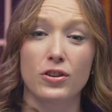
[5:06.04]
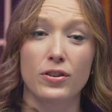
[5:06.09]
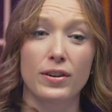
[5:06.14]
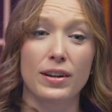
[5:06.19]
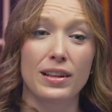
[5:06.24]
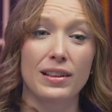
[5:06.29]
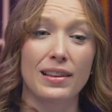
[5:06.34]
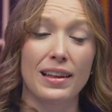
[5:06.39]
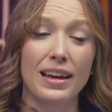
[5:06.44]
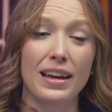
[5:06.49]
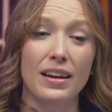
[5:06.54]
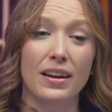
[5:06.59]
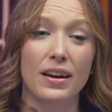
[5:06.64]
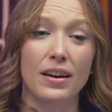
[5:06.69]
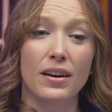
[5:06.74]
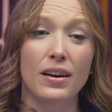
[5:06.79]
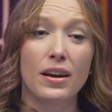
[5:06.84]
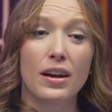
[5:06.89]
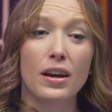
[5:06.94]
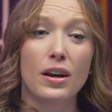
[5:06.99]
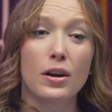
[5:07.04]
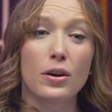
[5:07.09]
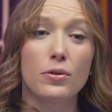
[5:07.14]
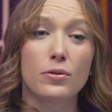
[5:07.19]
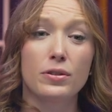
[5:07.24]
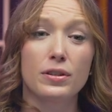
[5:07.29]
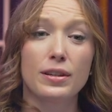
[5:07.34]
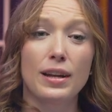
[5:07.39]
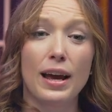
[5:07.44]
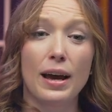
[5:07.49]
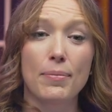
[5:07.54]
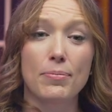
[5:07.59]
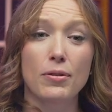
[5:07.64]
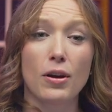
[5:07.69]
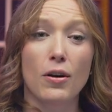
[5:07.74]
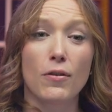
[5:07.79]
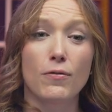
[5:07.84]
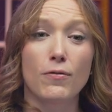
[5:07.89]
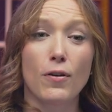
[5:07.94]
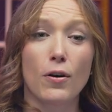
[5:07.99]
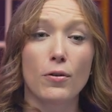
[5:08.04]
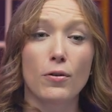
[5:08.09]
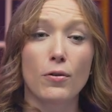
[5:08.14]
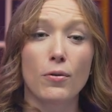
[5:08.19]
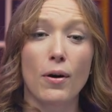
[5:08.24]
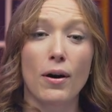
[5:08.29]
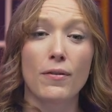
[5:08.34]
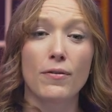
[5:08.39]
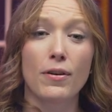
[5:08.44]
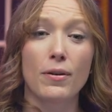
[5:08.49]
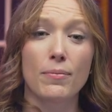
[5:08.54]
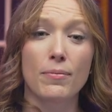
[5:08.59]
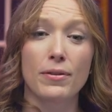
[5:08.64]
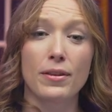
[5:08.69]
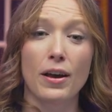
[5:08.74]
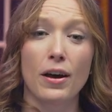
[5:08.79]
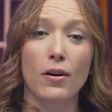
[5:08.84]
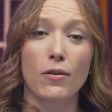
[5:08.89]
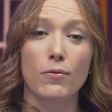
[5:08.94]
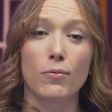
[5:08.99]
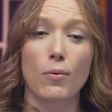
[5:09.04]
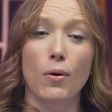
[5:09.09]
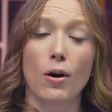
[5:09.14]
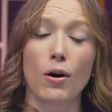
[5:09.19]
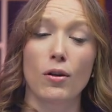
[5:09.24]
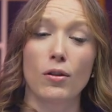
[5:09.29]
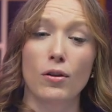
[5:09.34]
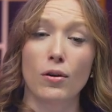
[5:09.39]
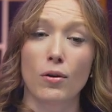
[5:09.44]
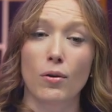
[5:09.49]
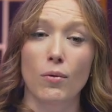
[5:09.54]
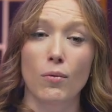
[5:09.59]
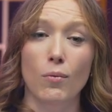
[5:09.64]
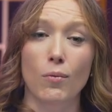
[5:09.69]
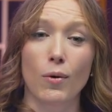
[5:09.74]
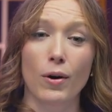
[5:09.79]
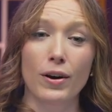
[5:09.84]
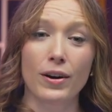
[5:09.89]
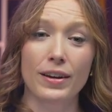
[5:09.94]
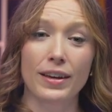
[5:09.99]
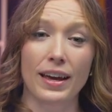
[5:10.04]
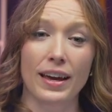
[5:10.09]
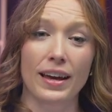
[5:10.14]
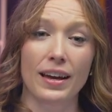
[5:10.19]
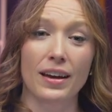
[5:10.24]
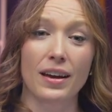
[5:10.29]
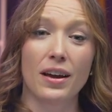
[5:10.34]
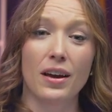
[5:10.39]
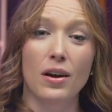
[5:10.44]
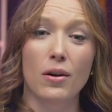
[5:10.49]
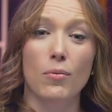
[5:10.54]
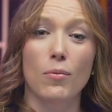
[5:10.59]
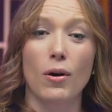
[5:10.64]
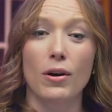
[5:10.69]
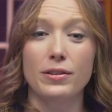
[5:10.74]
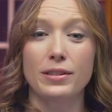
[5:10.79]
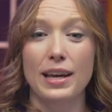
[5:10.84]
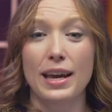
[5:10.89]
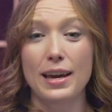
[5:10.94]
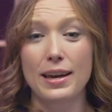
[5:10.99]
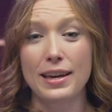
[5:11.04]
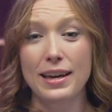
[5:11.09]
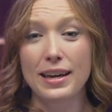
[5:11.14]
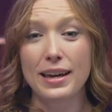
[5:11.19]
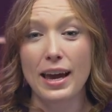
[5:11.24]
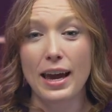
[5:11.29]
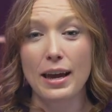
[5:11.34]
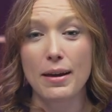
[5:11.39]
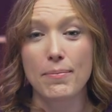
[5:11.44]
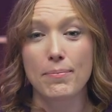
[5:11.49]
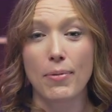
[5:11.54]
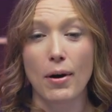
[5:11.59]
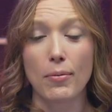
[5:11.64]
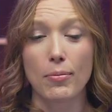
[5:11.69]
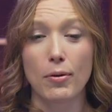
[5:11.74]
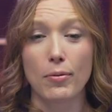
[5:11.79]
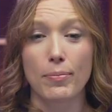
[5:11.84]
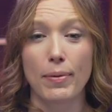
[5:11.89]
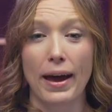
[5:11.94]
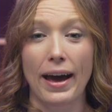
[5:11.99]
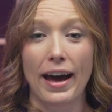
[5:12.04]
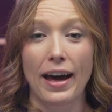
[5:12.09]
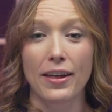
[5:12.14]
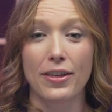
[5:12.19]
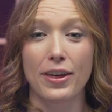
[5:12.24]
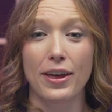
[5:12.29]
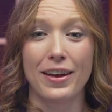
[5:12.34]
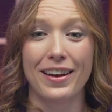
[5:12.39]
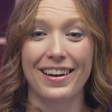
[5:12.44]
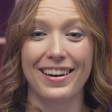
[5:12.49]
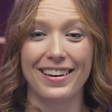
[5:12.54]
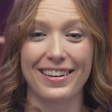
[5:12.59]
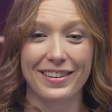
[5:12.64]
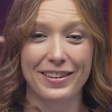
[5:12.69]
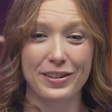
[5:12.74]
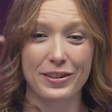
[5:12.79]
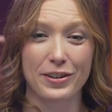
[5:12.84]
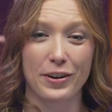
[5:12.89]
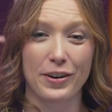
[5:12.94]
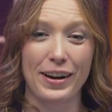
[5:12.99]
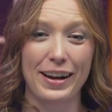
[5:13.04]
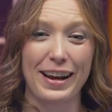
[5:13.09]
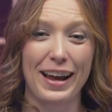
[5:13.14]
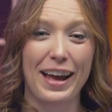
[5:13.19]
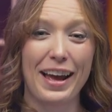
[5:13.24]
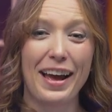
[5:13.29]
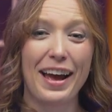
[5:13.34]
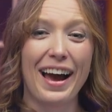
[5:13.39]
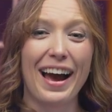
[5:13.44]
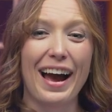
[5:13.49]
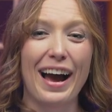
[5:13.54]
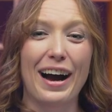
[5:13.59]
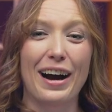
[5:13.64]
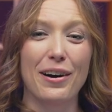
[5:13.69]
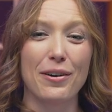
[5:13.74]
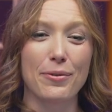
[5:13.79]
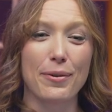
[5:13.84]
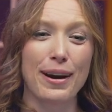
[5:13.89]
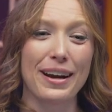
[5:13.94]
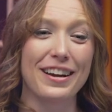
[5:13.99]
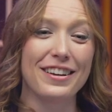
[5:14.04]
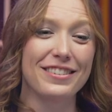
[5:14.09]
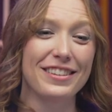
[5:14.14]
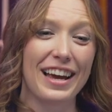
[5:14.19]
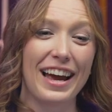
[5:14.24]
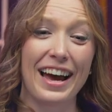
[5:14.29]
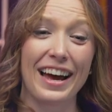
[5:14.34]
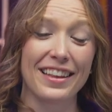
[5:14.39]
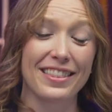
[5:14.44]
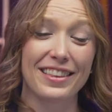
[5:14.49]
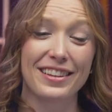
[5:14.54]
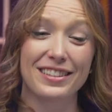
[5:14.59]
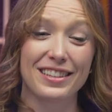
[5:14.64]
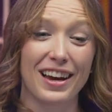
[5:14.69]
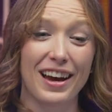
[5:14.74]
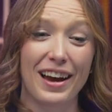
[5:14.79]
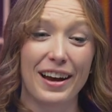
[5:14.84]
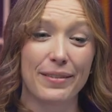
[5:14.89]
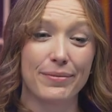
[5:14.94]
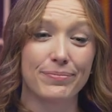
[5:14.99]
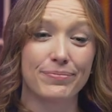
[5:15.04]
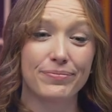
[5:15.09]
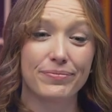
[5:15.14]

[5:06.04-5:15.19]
in Atlanta, who snapped a photo of himself while working while taking a bubble bath, stirring outrage at the time.